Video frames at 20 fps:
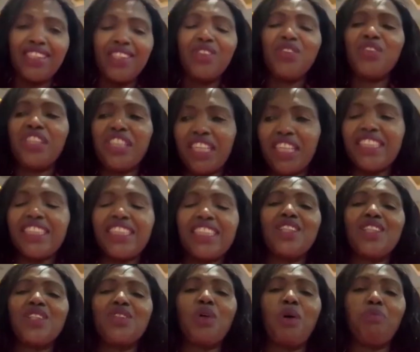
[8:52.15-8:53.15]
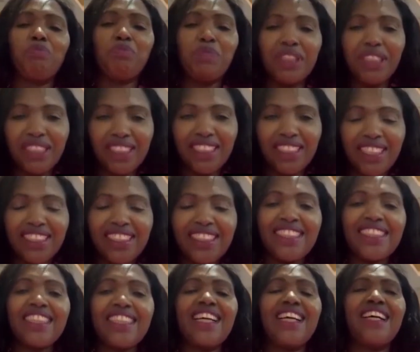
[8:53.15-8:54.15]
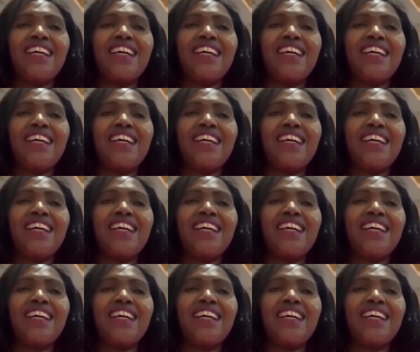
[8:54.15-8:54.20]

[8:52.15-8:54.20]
you get into a business,